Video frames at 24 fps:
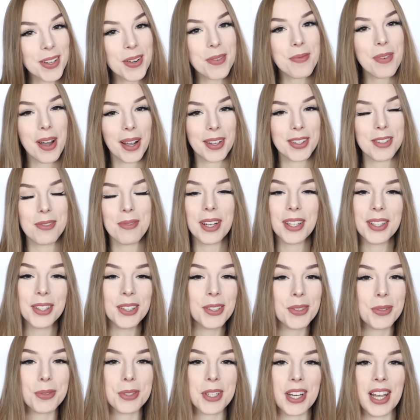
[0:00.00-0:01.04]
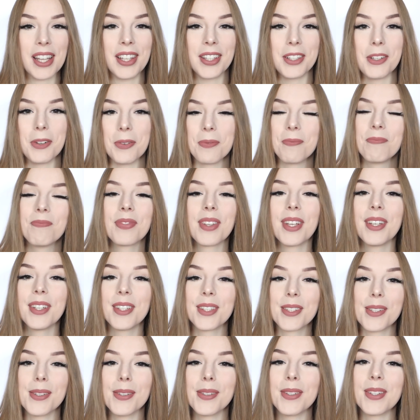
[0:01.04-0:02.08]
welcome back to my YouTube channel.
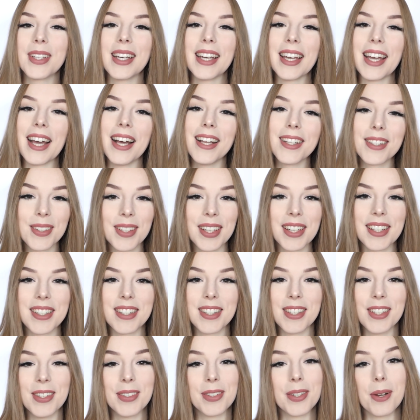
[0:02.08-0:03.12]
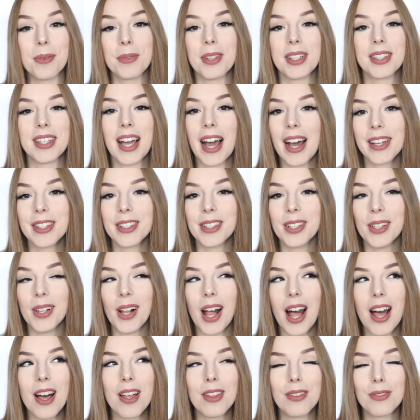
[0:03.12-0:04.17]
So today, as you can see from the title
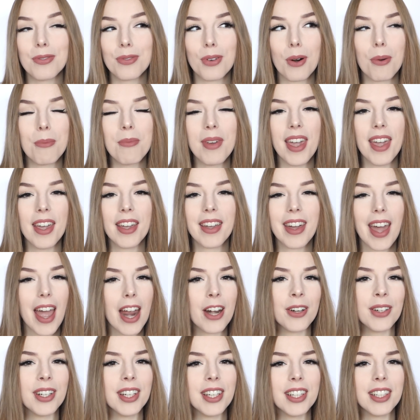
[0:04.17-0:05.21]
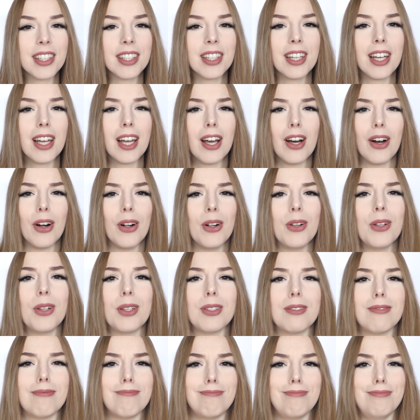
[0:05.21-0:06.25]
and from me carrying
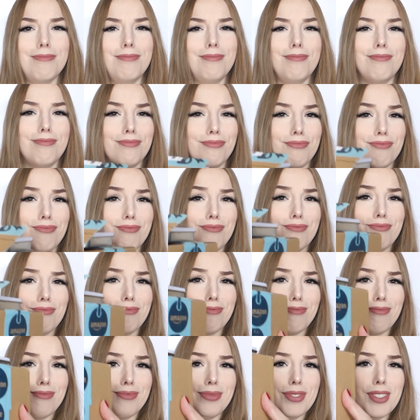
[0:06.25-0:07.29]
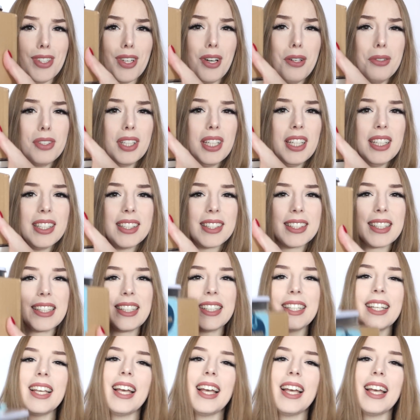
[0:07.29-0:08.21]
all of these,